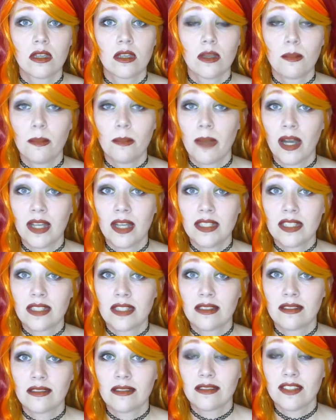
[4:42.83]
But
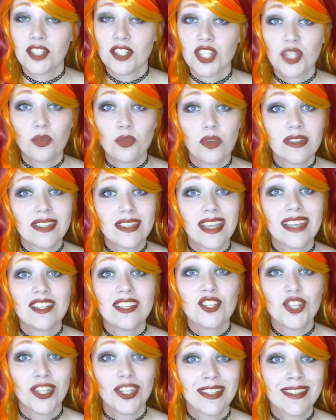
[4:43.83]
she was a
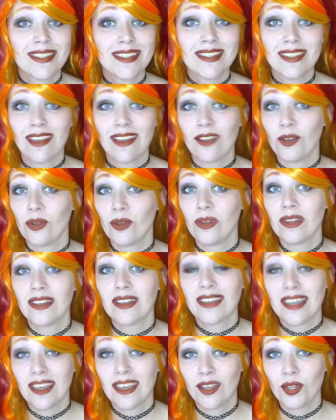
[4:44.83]
genocidal
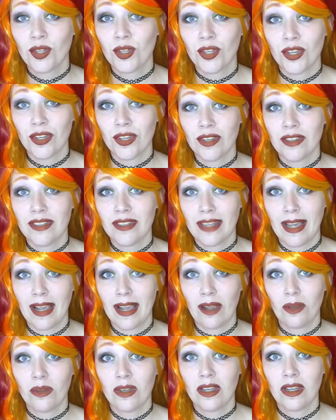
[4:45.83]
killer
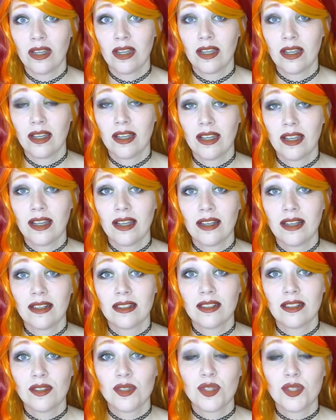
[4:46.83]
now,
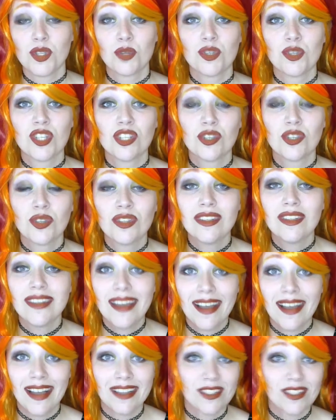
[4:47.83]
so she could
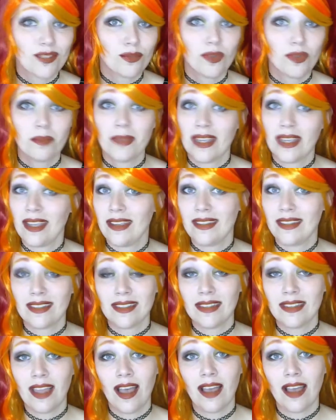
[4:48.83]
not remain
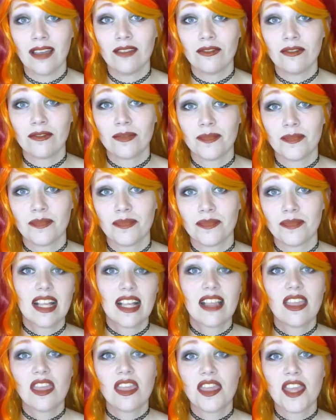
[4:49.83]
alive.
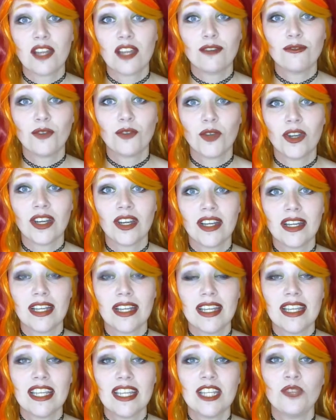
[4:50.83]
Therefore,
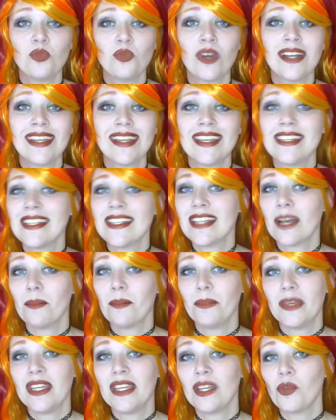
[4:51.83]
in what ended up
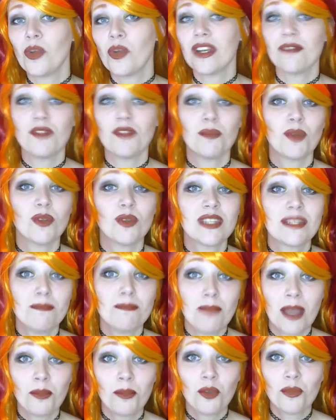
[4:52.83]
being one of the most
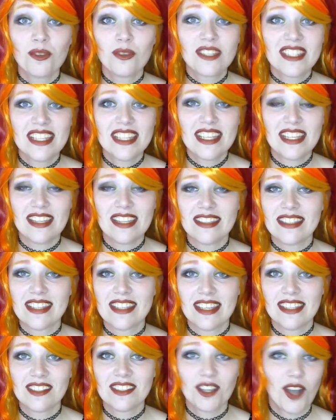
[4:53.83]
memorable scenes
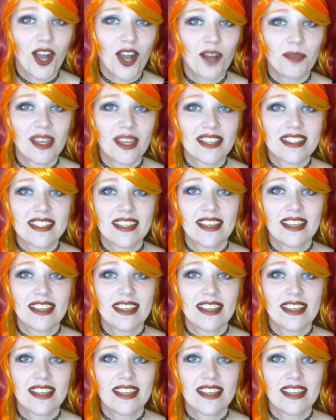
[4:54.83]
in comics,